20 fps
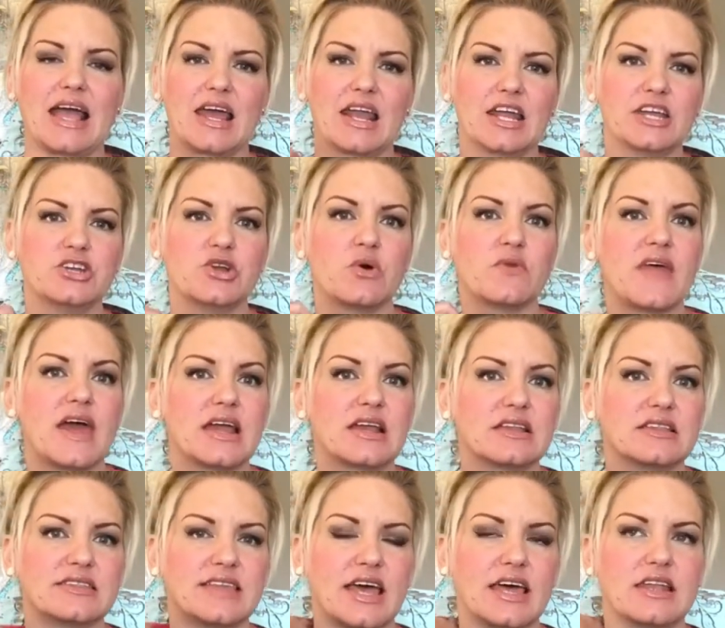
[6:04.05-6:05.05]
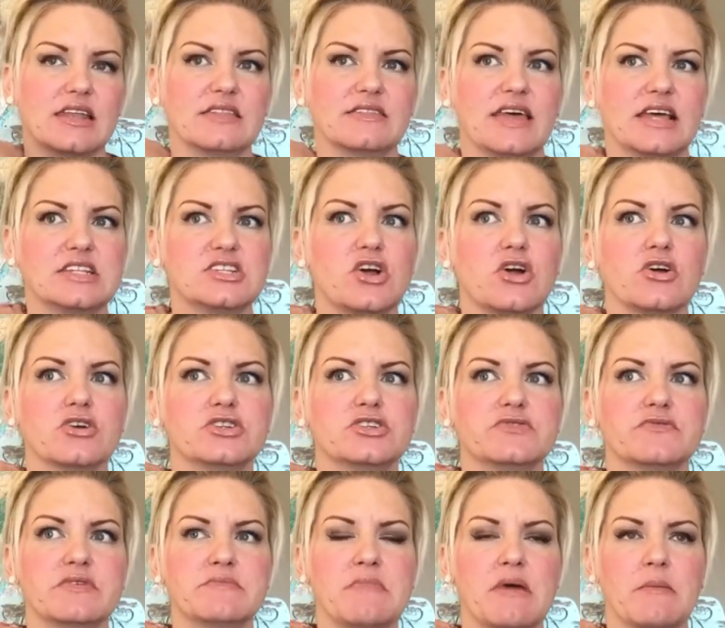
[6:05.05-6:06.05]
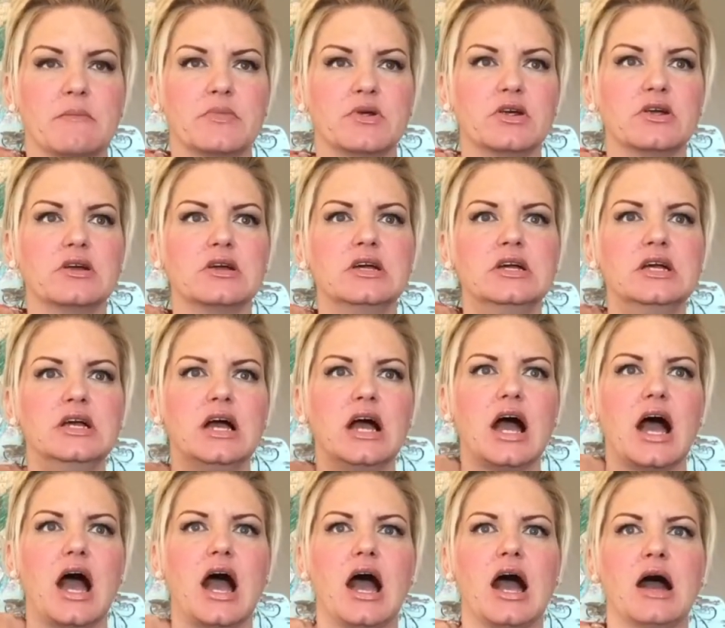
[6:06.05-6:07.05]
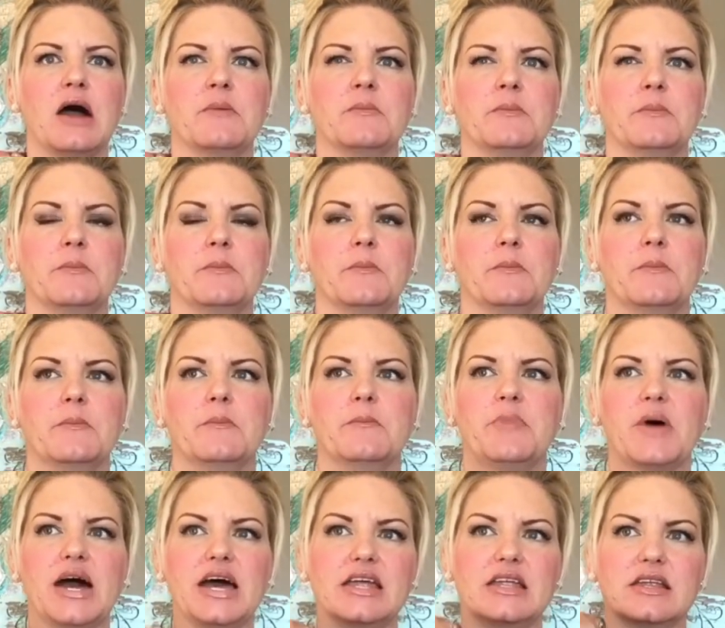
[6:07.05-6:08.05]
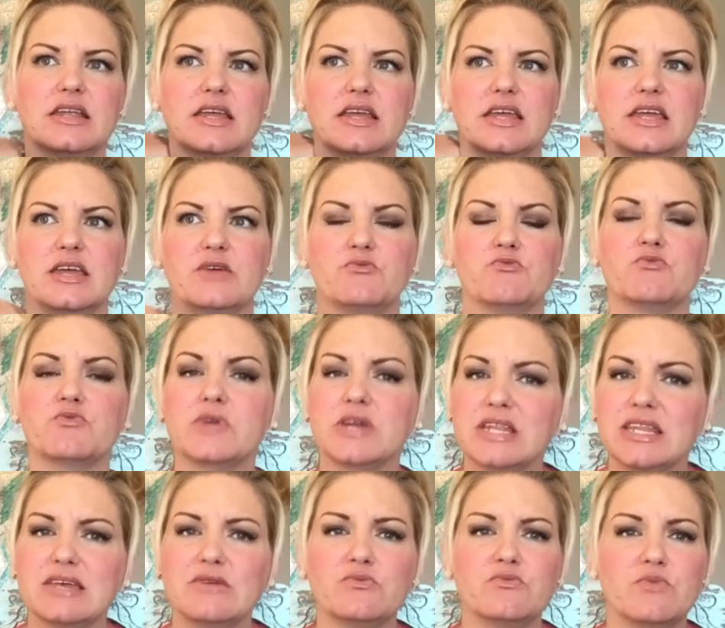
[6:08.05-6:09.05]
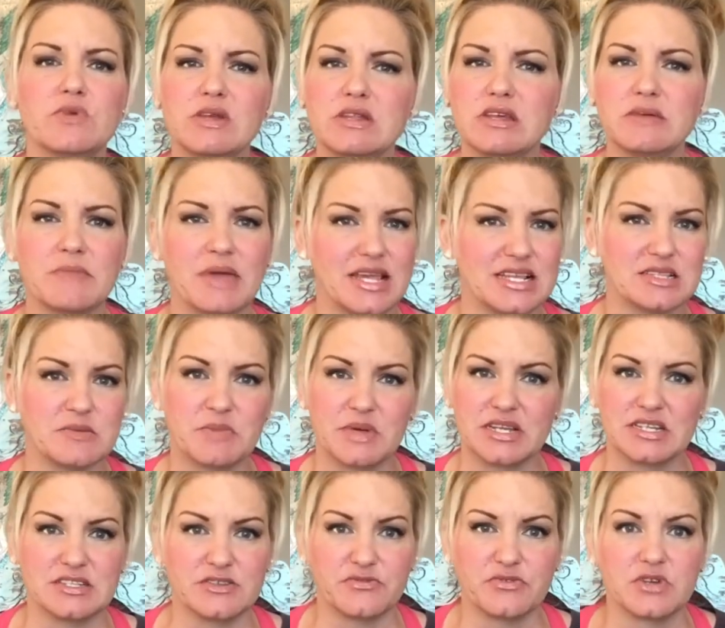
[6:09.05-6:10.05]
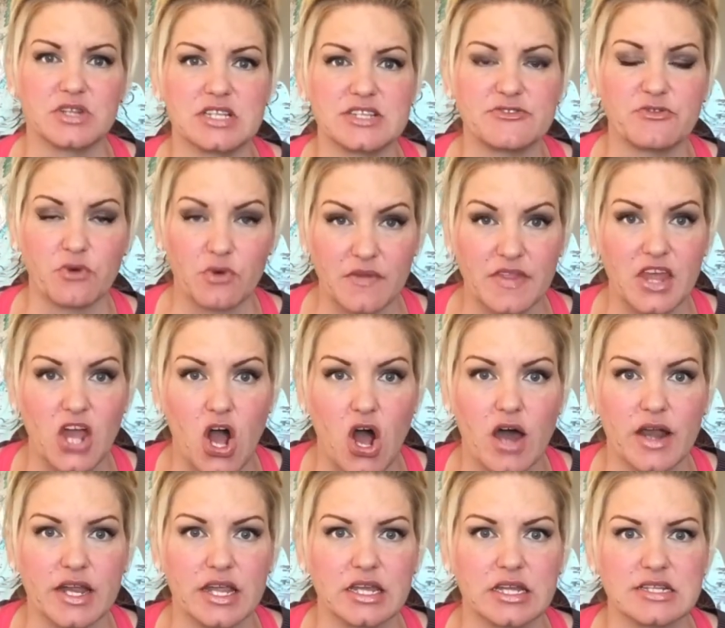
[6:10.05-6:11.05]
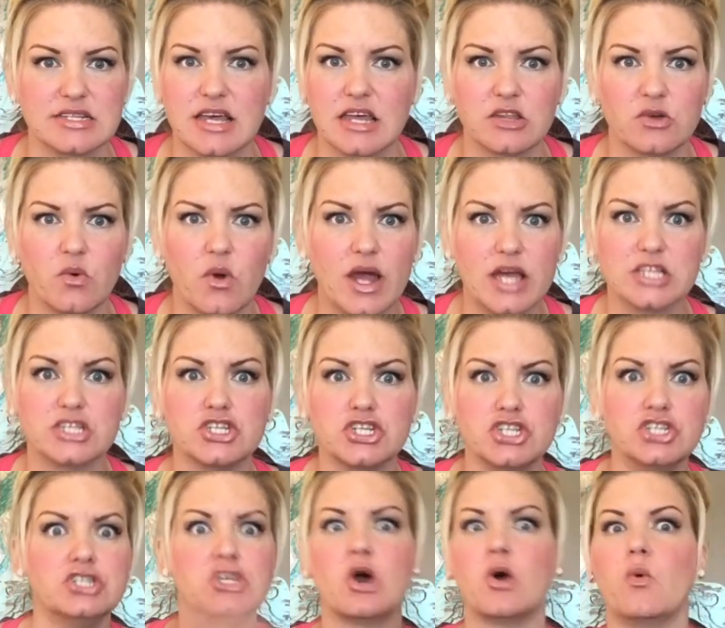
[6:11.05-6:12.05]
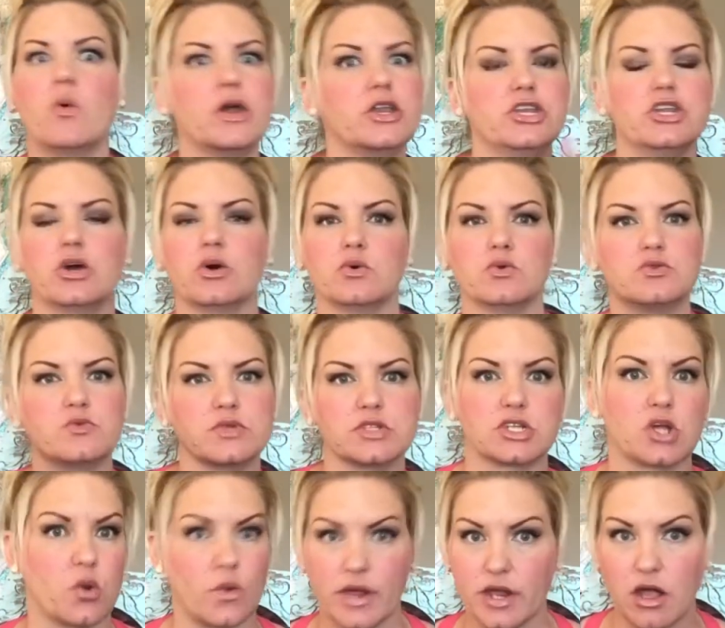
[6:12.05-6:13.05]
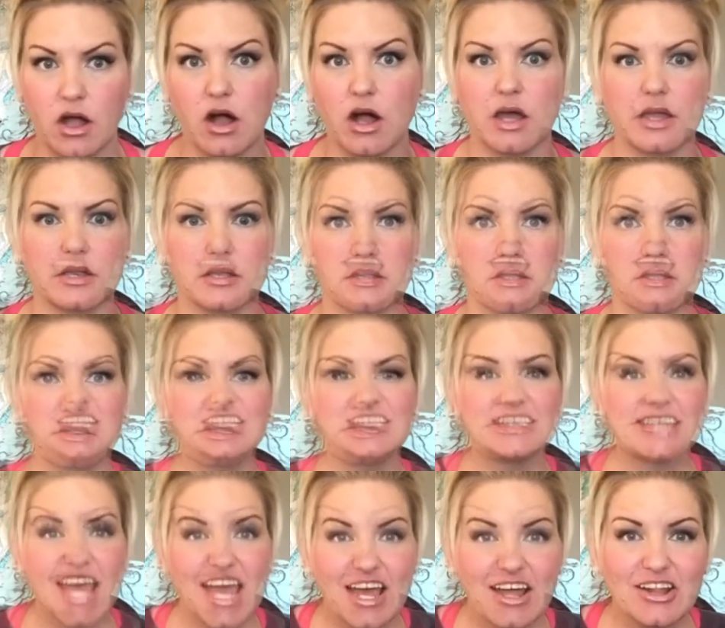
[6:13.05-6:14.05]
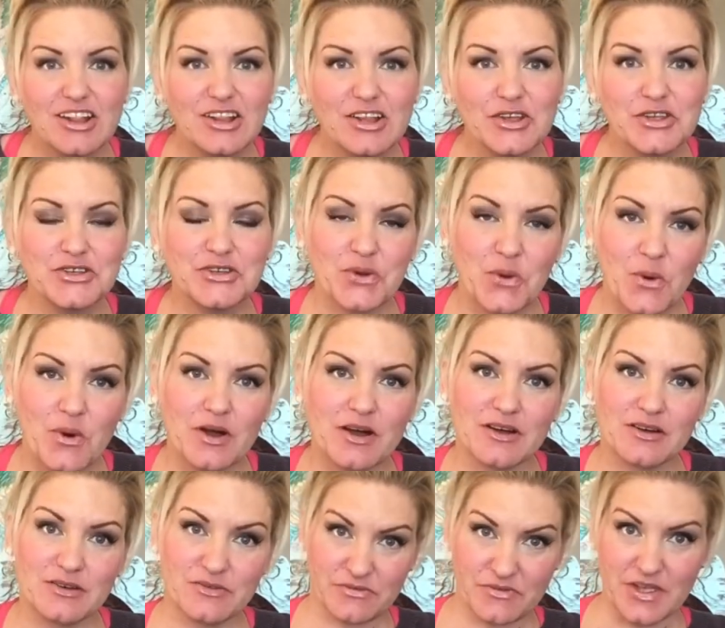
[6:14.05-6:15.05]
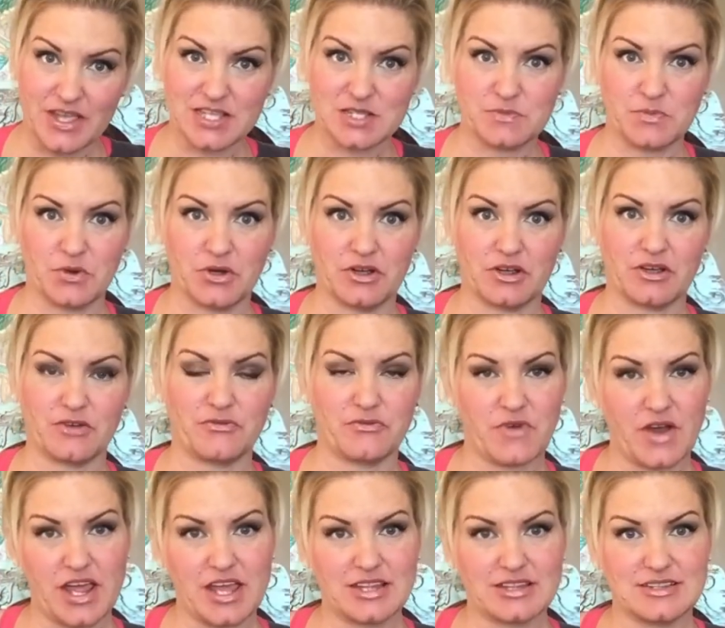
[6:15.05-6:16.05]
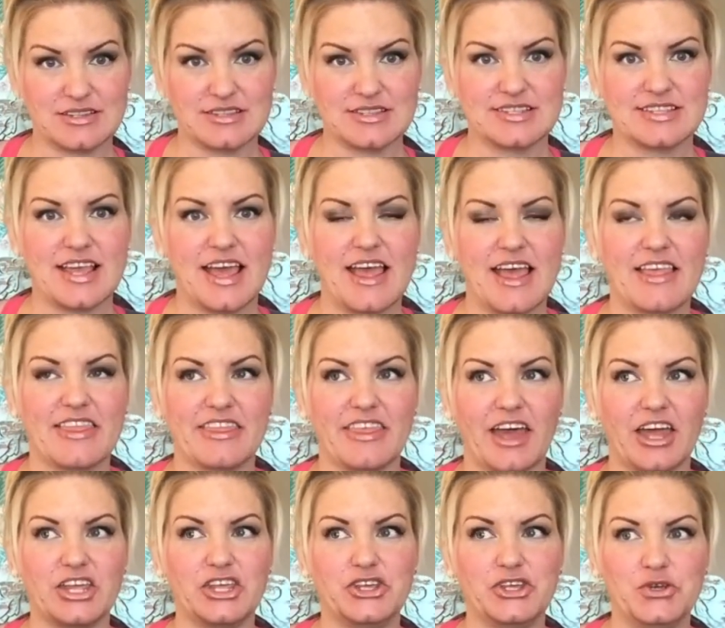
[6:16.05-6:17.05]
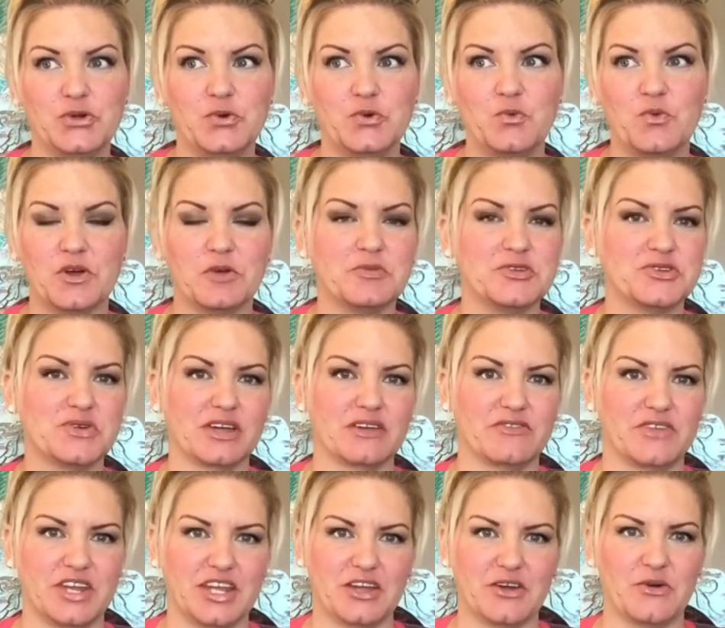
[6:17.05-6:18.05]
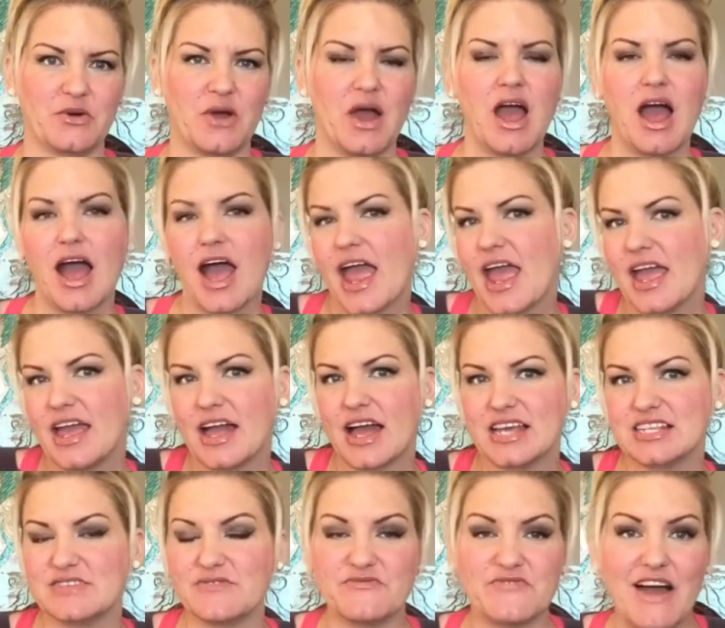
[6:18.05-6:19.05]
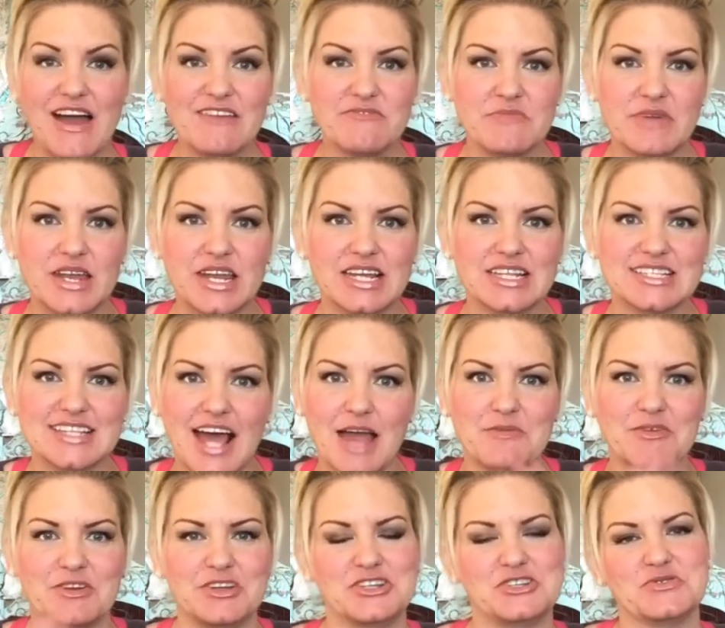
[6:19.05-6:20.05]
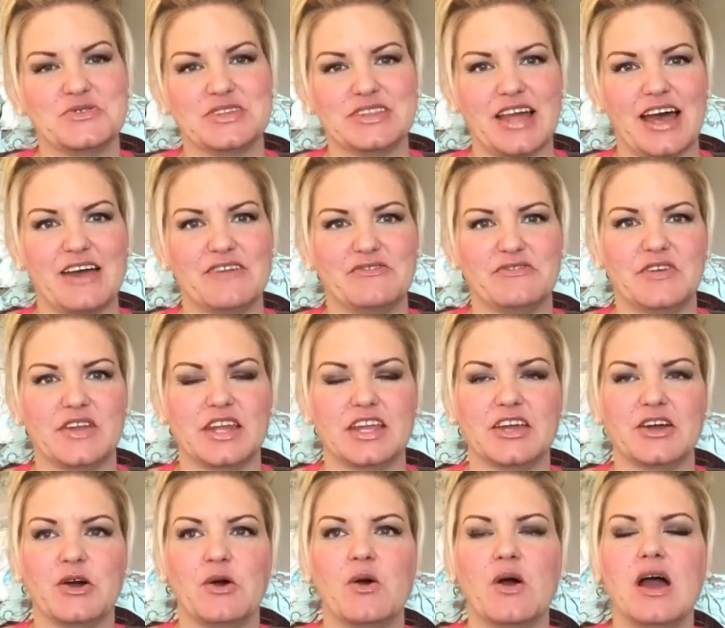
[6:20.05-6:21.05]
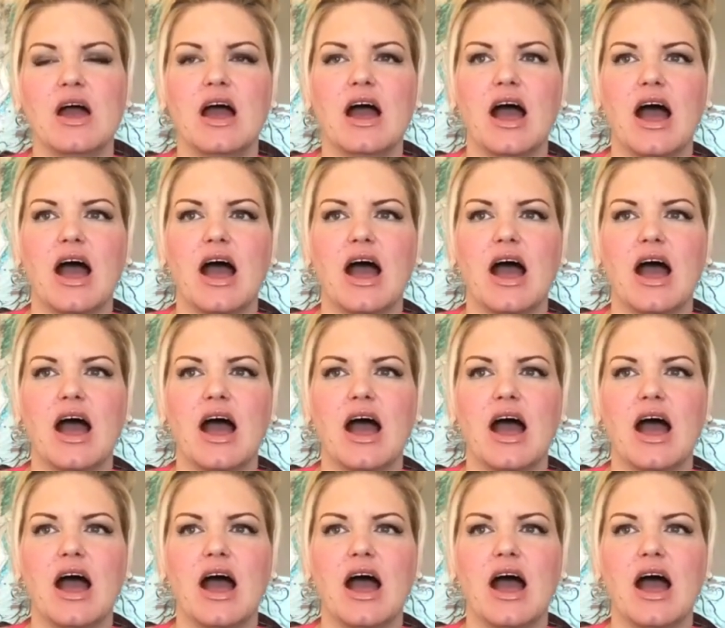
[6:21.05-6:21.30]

And I know that's hard to remember, but it really, really makes a big difference for the audience. Otherwise, no one knows what's going on. Tell your Facebook friends that you will be doing a video. Hey guys, in 5 minutes, I'm gonna do a live video.